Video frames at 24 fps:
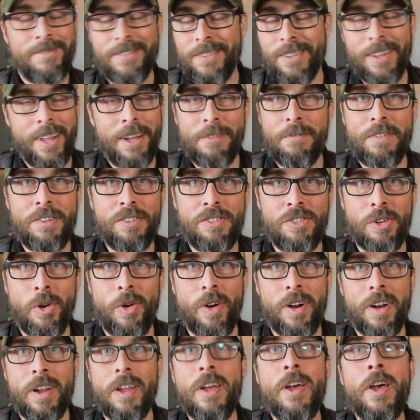Life is
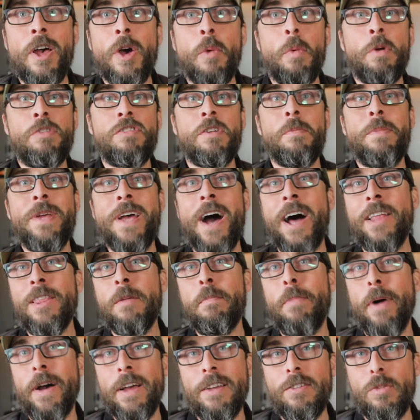short. We should be on the
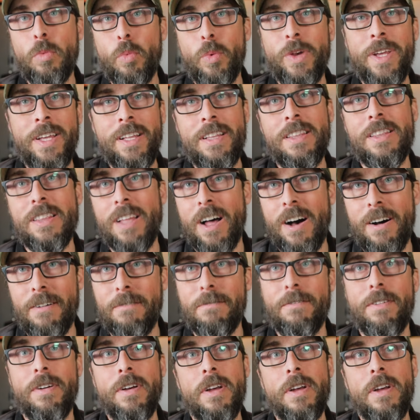bikes we love.